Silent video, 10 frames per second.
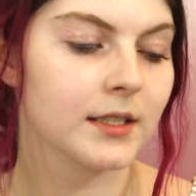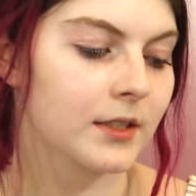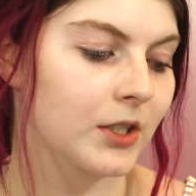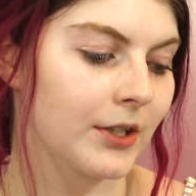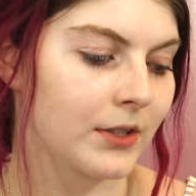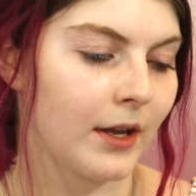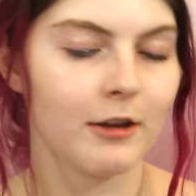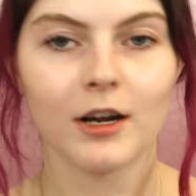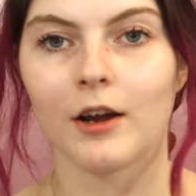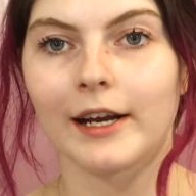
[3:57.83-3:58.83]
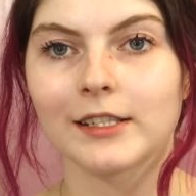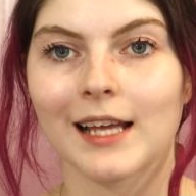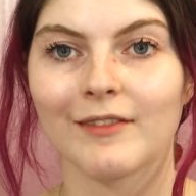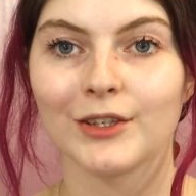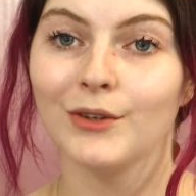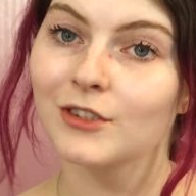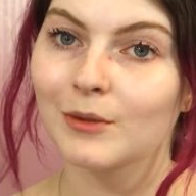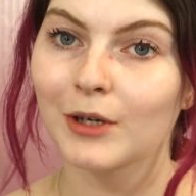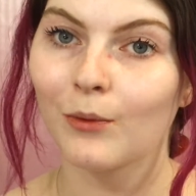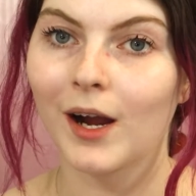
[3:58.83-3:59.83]
It's just, you know, I just haven't used
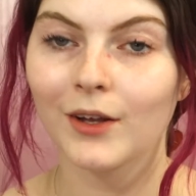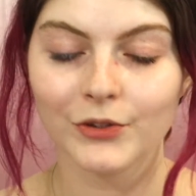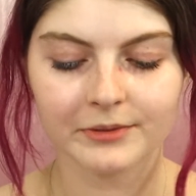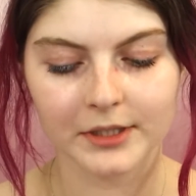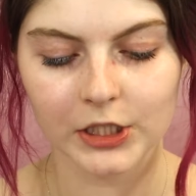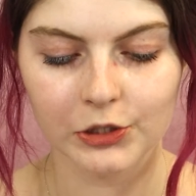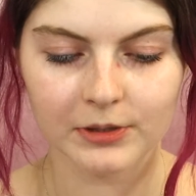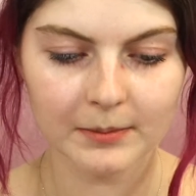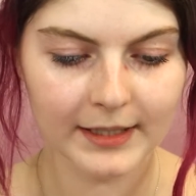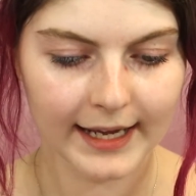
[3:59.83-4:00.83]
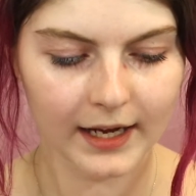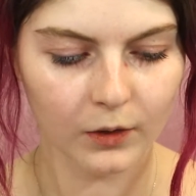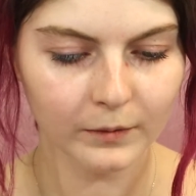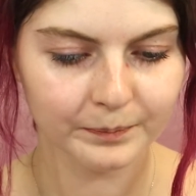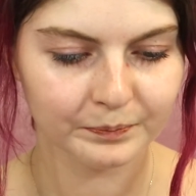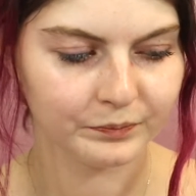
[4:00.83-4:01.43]
them in a while, so use them now.